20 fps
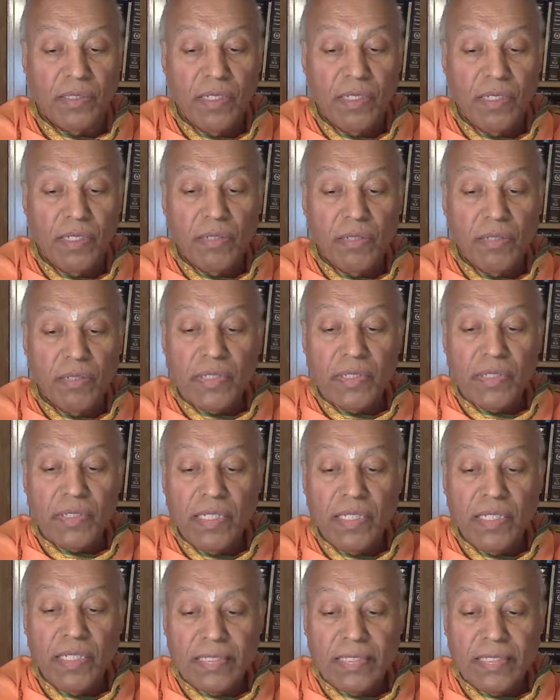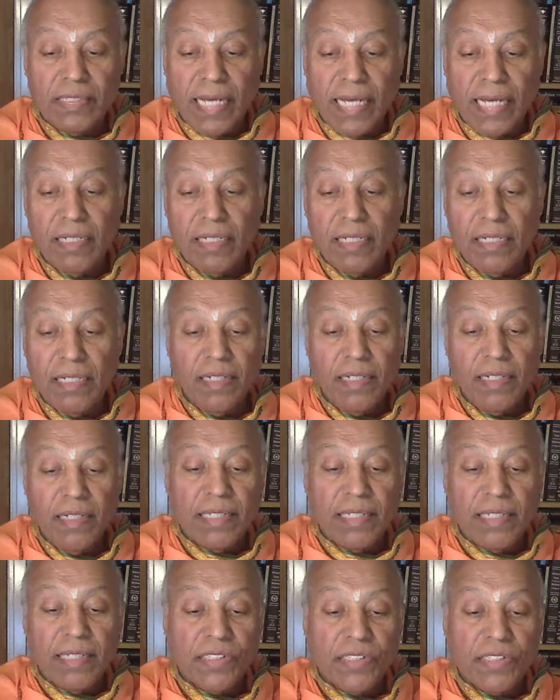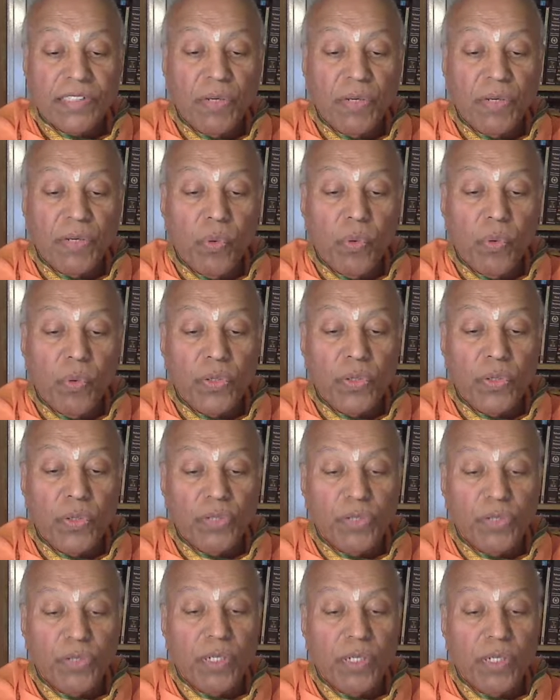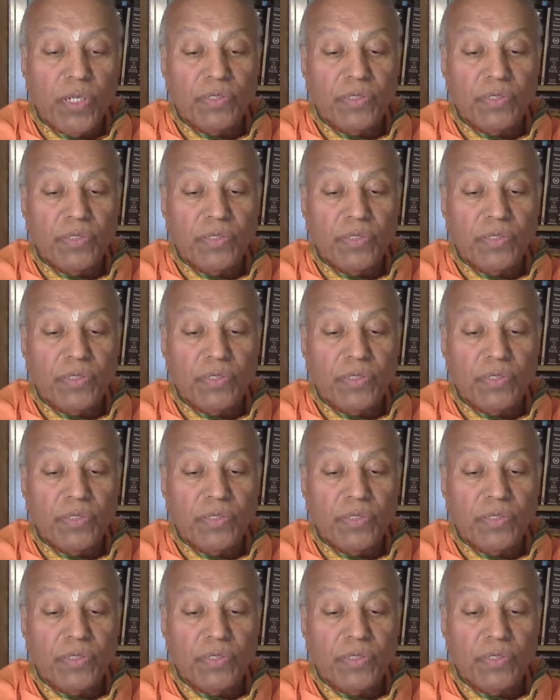Within this egg exists the whole universe,